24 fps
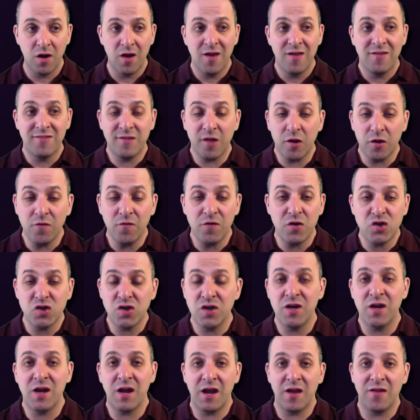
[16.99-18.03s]
Cell
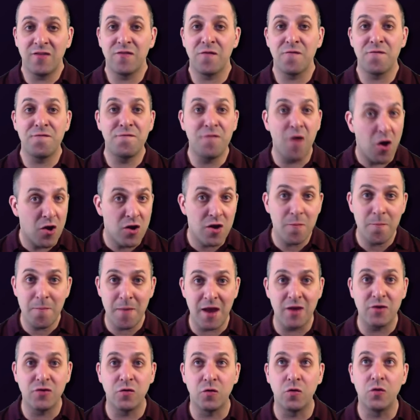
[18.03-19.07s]
division is
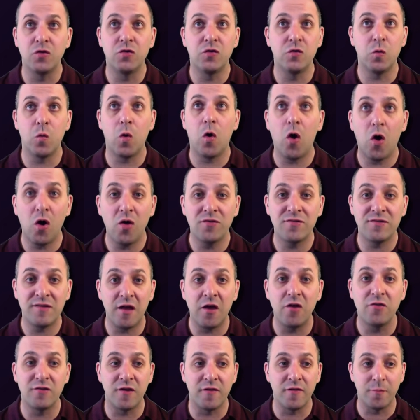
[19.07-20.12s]
fundamental to all
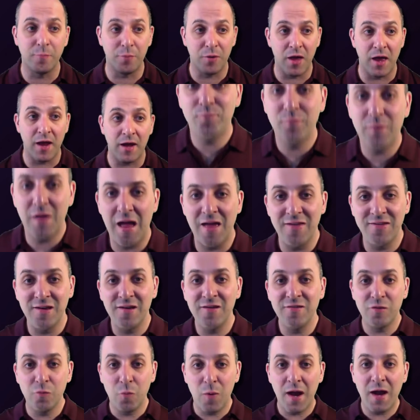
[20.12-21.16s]
cells on the planet, as it
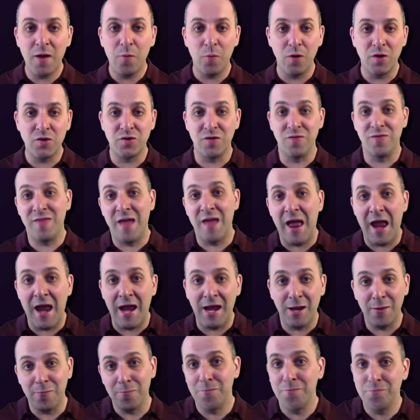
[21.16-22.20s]
is the way in which they,
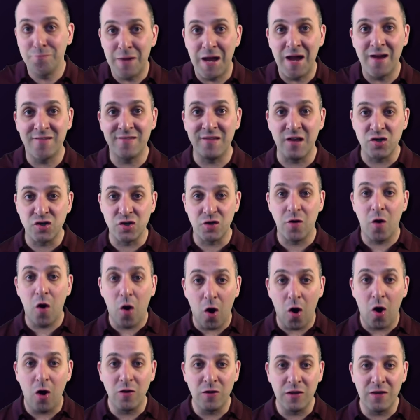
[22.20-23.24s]
and by extension,
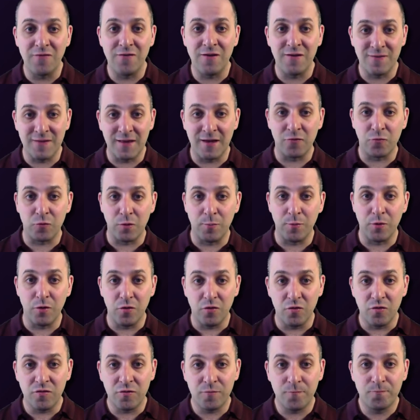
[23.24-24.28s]
all living things
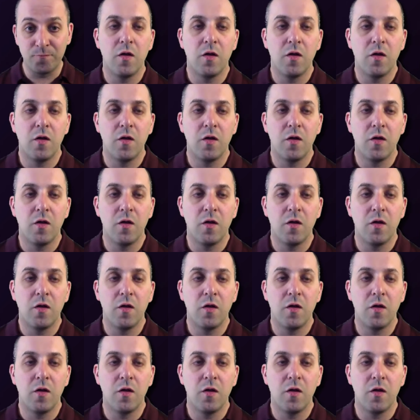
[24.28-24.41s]
reproduce.